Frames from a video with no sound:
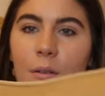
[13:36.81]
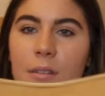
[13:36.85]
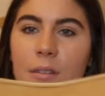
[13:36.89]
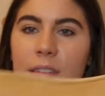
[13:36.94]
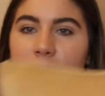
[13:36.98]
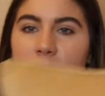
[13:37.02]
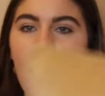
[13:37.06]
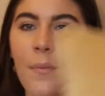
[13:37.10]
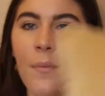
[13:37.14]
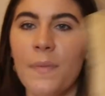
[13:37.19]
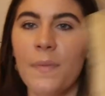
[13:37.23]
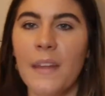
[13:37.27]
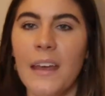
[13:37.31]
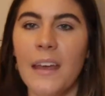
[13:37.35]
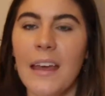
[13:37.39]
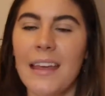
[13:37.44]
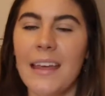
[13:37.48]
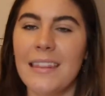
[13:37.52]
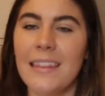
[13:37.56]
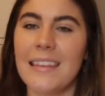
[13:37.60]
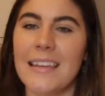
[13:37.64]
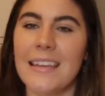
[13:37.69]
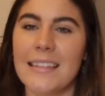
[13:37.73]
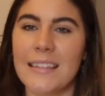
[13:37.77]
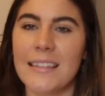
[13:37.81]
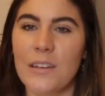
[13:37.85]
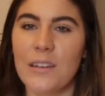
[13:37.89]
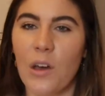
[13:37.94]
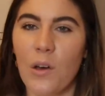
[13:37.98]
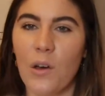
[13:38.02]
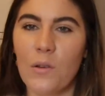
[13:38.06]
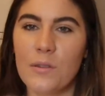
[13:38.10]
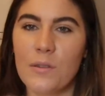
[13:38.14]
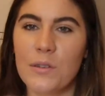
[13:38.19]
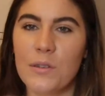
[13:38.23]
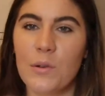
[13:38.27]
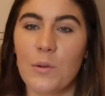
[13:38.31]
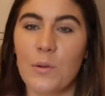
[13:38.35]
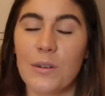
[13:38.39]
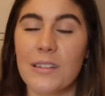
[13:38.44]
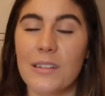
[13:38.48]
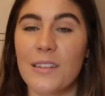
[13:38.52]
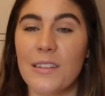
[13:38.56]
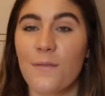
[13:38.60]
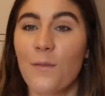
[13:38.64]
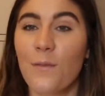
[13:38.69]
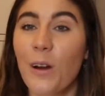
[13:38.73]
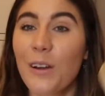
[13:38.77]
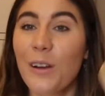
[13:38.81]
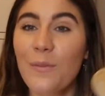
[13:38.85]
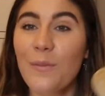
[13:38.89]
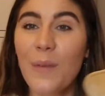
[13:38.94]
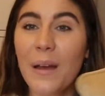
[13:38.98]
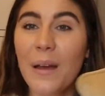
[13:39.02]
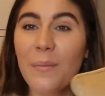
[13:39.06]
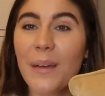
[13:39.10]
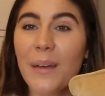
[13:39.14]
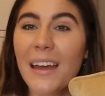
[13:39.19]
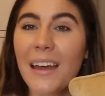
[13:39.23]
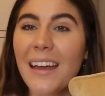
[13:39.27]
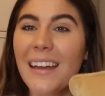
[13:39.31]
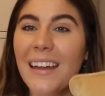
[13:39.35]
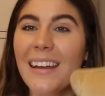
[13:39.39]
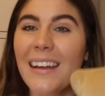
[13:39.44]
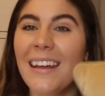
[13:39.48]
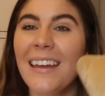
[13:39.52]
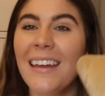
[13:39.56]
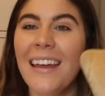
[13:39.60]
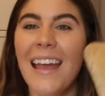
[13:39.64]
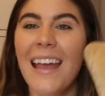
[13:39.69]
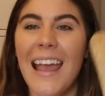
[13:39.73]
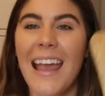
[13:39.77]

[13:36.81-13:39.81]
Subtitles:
So this goes towards the front of my bed,